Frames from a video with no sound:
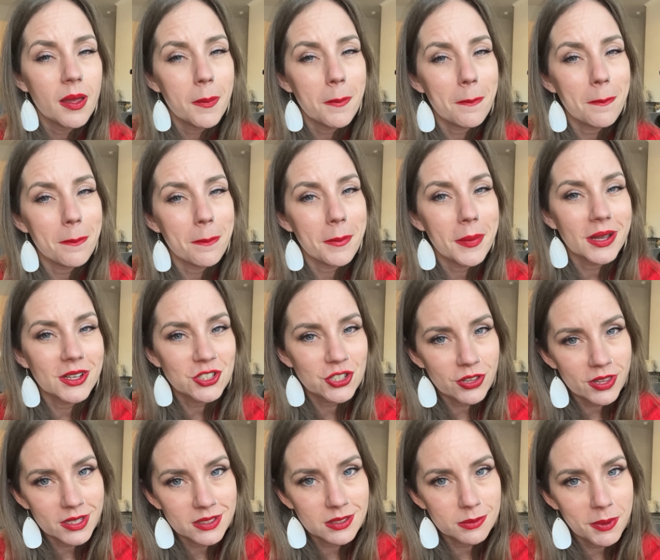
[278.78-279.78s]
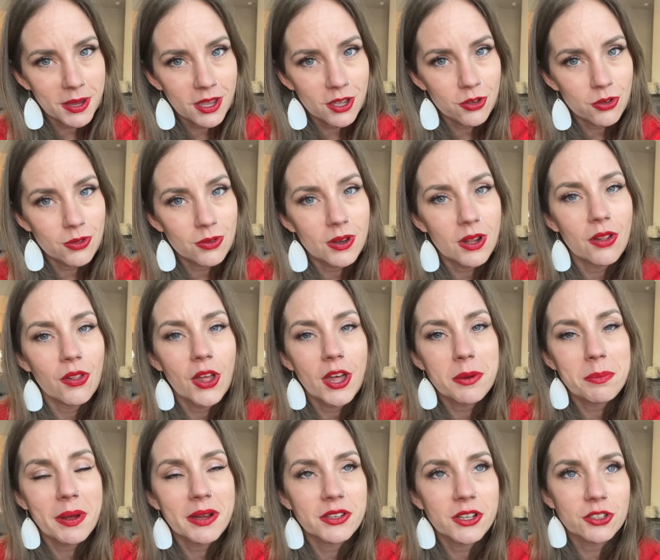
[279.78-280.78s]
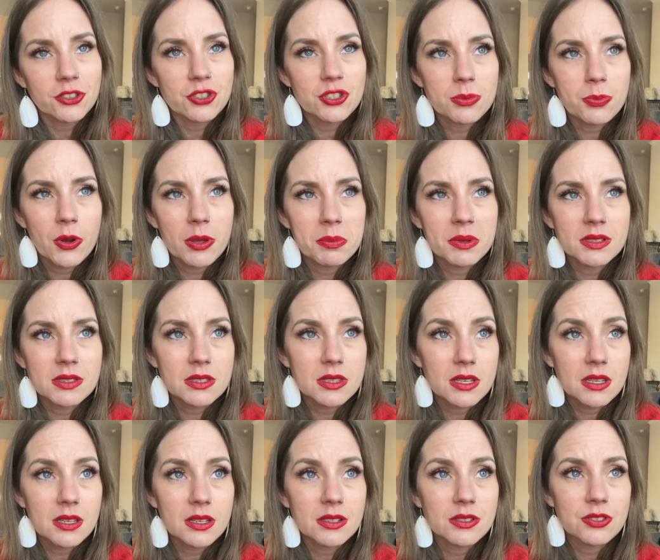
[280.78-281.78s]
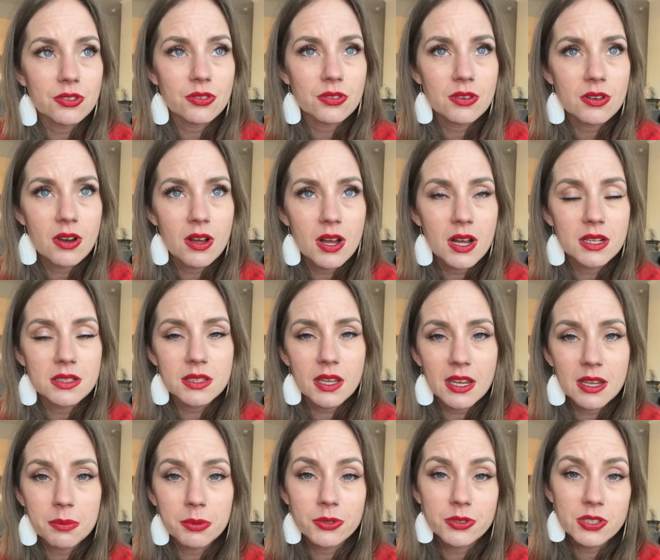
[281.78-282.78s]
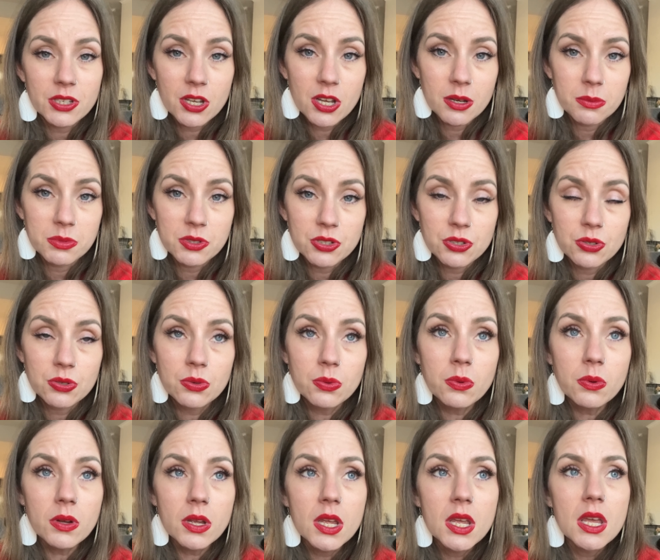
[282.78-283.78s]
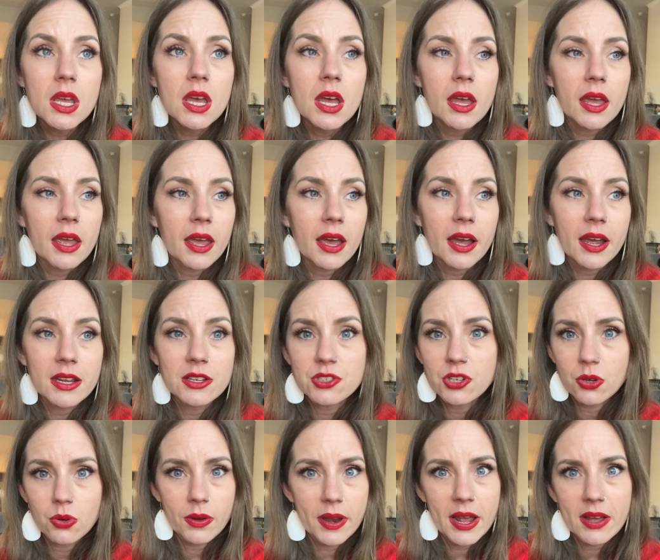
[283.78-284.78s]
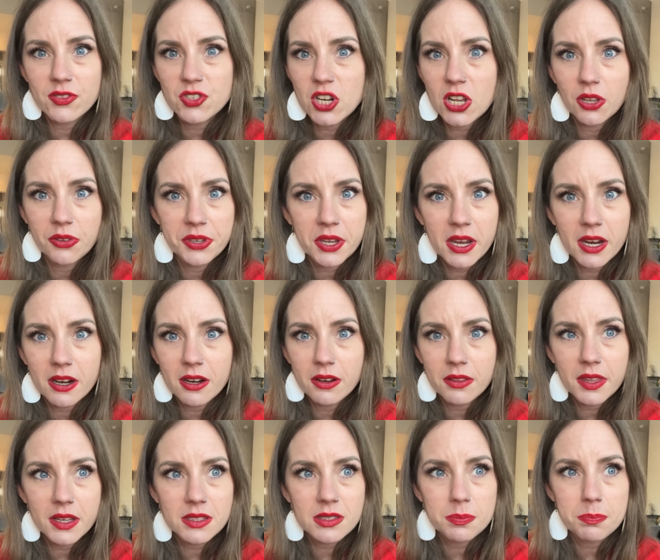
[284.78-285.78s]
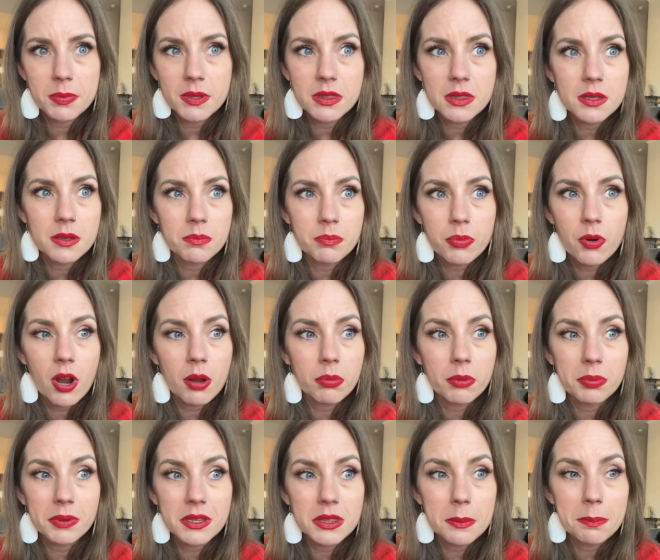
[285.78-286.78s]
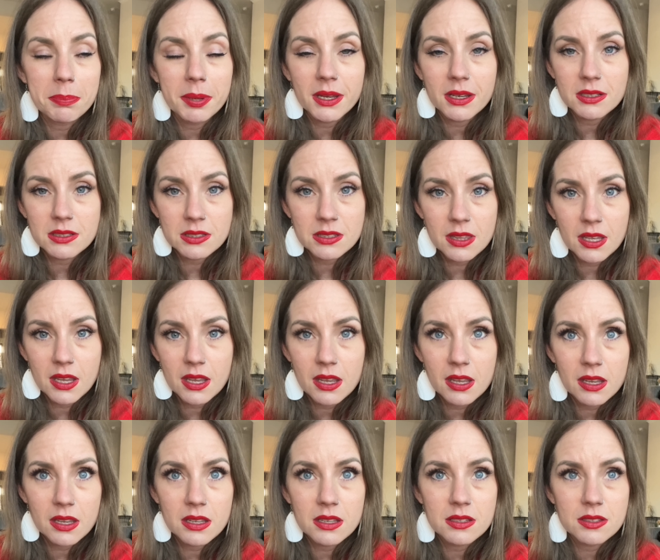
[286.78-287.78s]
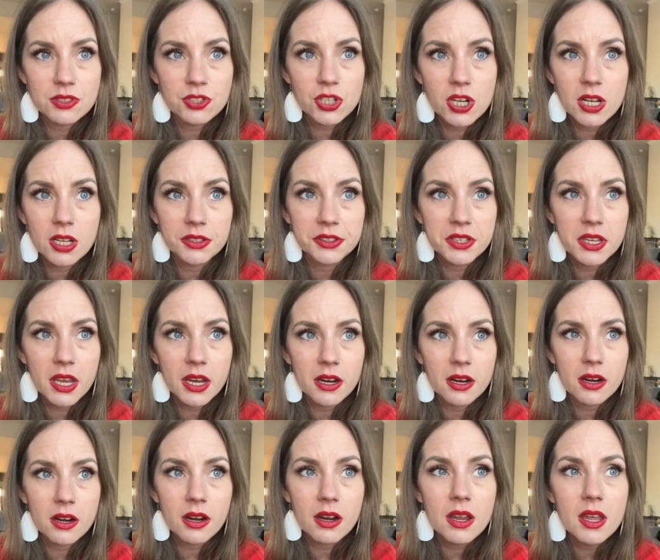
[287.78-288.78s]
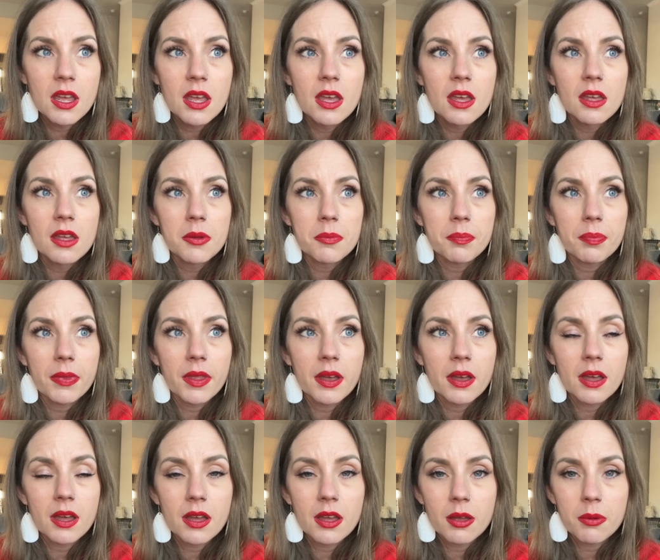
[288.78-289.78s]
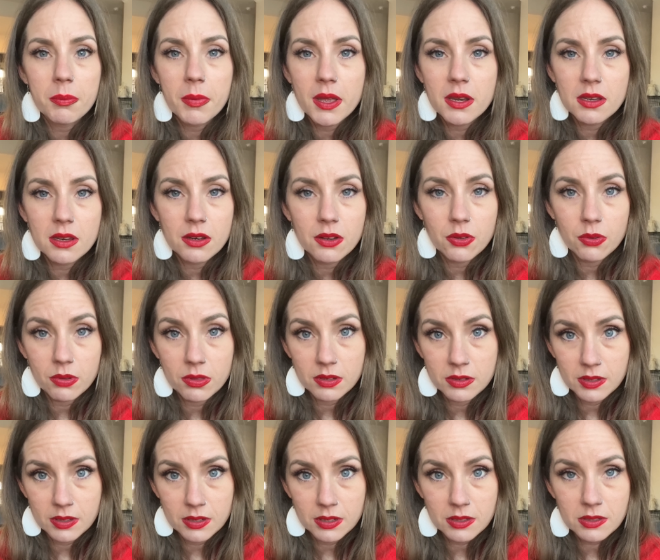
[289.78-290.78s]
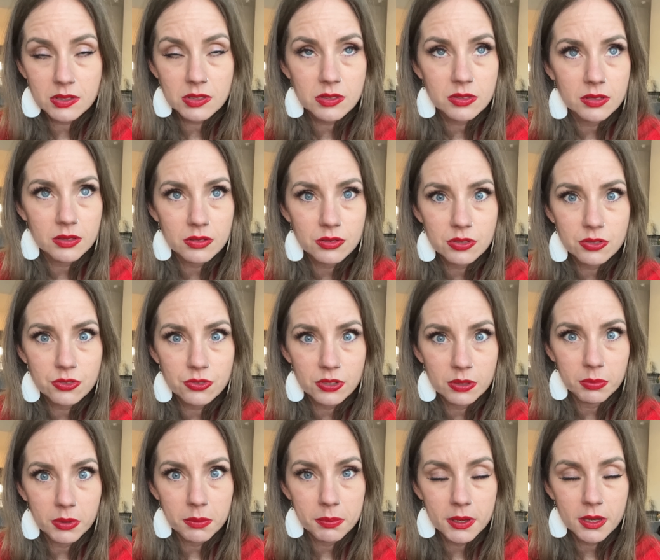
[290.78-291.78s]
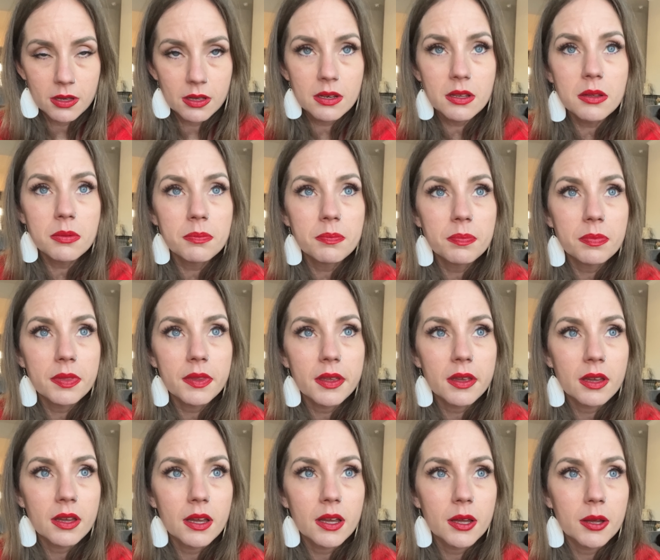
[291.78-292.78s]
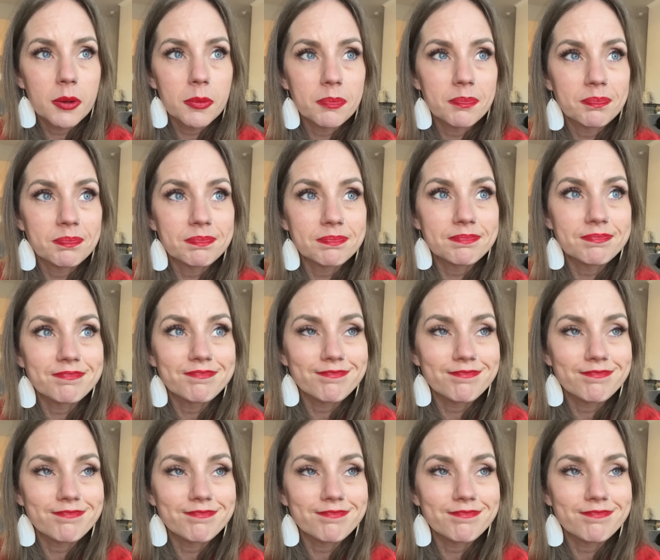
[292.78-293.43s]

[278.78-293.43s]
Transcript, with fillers: much less my own. A lot of my doctor's appointments, the kids are not able to come to. I don't have childcare. That's been the, probably the biggest thing is childcare. Um, I need to go to the dentist, extremely bad. Um,